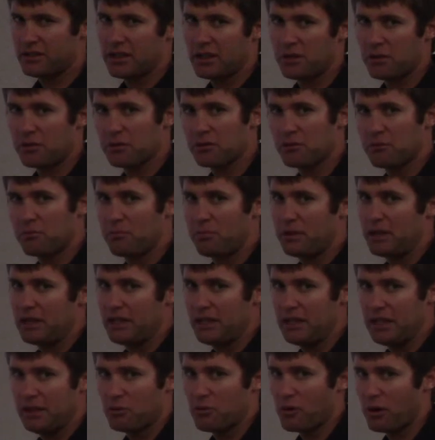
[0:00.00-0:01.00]
equal to
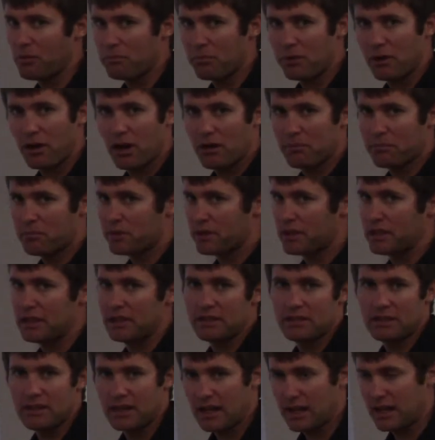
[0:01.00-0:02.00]
BD. What property
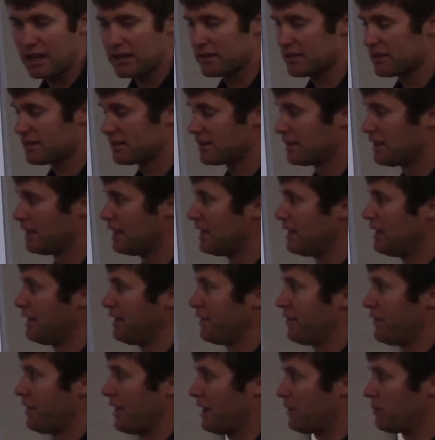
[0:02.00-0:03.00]
is that?
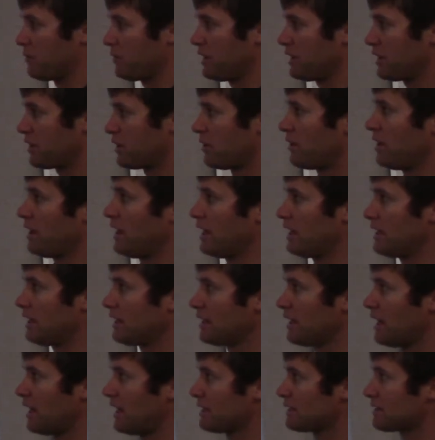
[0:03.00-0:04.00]
Then we go ahead
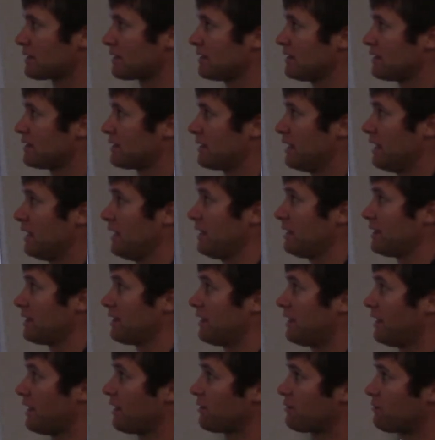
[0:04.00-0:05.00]
and lastly
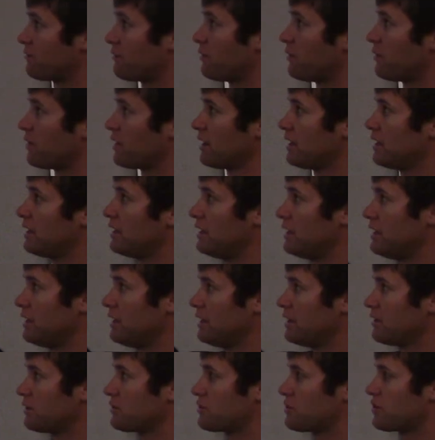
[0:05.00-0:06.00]
state, therefore,
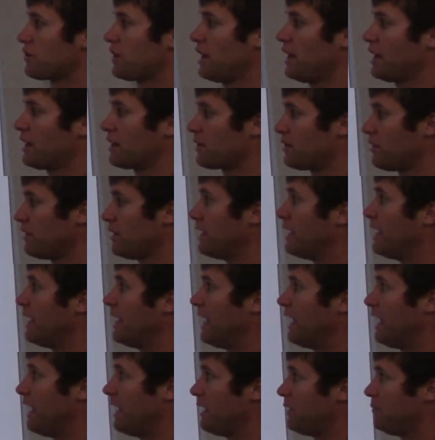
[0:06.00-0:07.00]
triangle
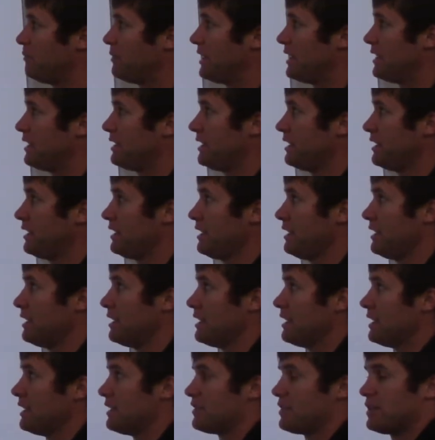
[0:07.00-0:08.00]
ABD
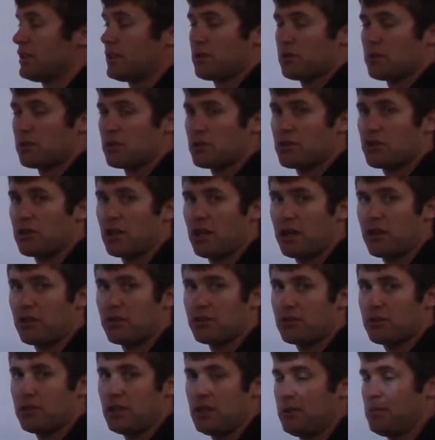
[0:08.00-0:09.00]
is equal to triangle
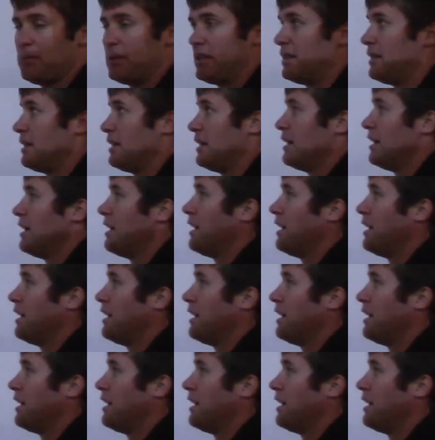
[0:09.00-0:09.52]
CBD.